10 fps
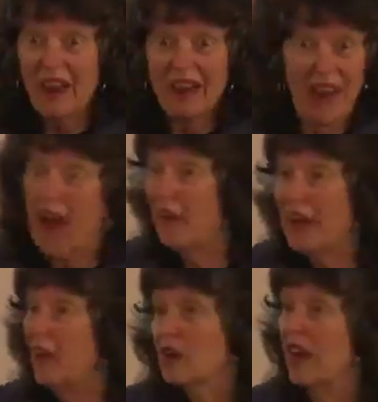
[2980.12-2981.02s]

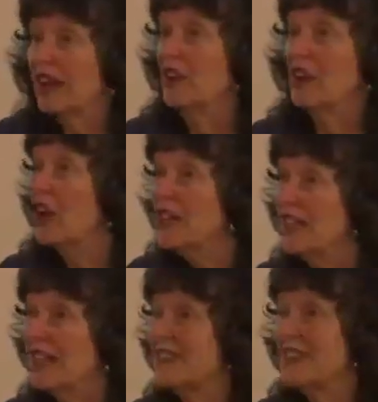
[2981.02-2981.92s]
carrying on like a
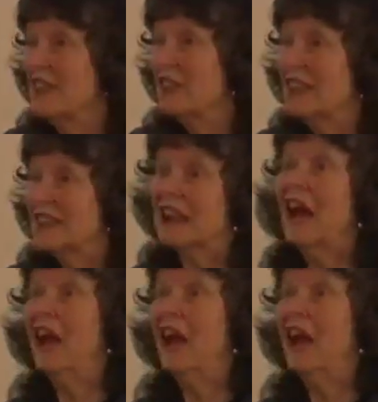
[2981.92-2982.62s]
1970s